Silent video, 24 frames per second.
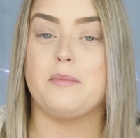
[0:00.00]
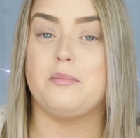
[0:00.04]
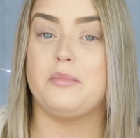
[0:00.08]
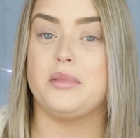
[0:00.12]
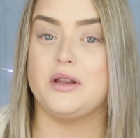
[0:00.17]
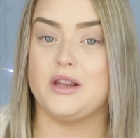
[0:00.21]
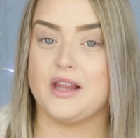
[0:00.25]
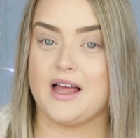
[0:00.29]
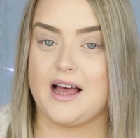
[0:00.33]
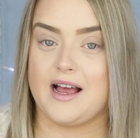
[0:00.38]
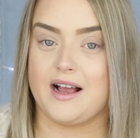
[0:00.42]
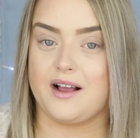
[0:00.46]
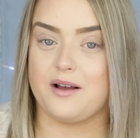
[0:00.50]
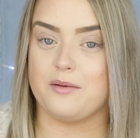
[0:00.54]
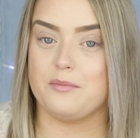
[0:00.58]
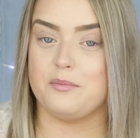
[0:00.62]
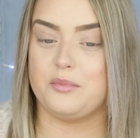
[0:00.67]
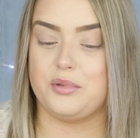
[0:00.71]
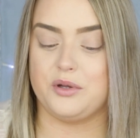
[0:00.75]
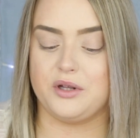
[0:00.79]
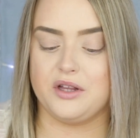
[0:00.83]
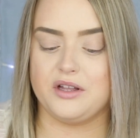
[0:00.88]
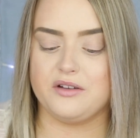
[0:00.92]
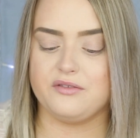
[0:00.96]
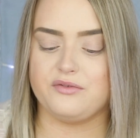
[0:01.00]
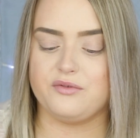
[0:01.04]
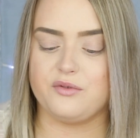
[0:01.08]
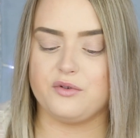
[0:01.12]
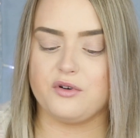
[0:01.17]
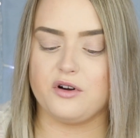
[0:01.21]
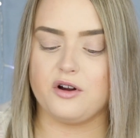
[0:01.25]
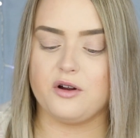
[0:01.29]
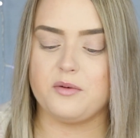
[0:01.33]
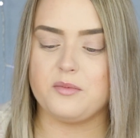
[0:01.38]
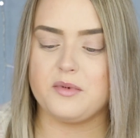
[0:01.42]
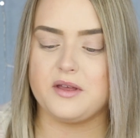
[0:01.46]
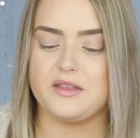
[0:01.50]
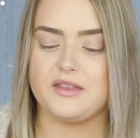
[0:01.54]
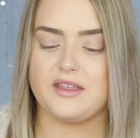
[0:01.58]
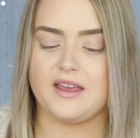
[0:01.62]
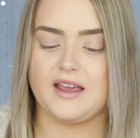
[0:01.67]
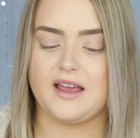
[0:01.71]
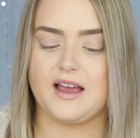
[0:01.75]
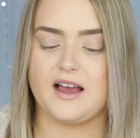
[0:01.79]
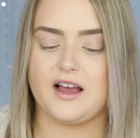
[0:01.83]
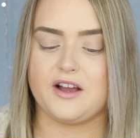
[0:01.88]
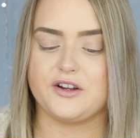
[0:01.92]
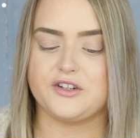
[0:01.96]
black bullet form.
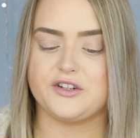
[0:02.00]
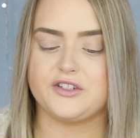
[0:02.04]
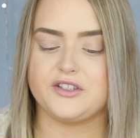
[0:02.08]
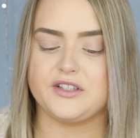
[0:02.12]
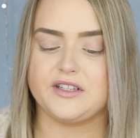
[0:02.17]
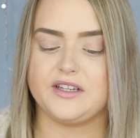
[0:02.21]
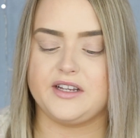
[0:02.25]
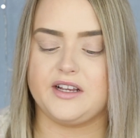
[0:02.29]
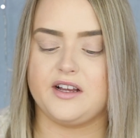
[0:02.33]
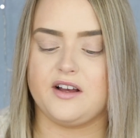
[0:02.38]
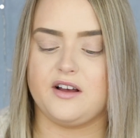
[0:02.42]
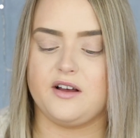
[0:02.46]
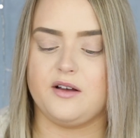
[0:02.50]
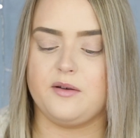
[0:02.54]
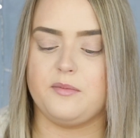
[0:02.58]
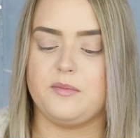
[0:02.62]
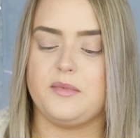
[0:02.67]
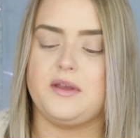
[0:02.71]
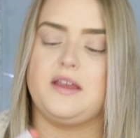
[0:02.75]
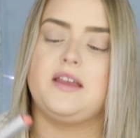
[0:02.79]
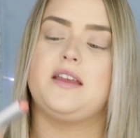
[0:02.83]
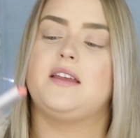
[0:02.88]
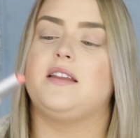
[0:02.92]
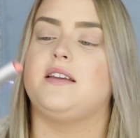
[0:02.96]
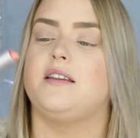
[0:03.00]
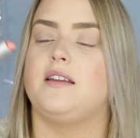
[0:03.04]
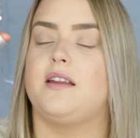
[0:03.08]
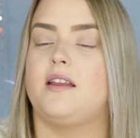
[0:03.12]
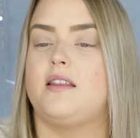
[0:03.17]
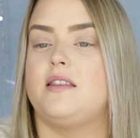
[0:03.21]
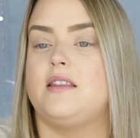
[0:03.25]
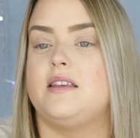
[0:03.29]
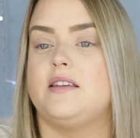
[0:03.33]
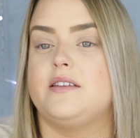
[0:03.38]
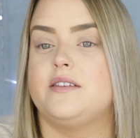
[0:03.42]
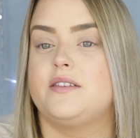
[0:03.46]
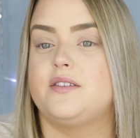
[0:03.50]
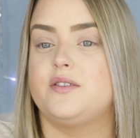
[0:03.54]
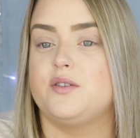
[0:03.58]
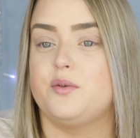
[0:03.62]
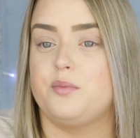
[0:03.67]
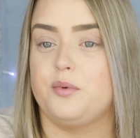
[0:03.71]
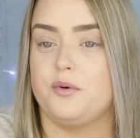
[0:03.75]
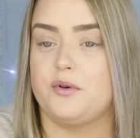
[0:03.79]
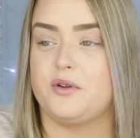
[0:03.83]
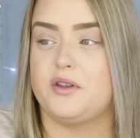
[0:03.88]
They actually come in these super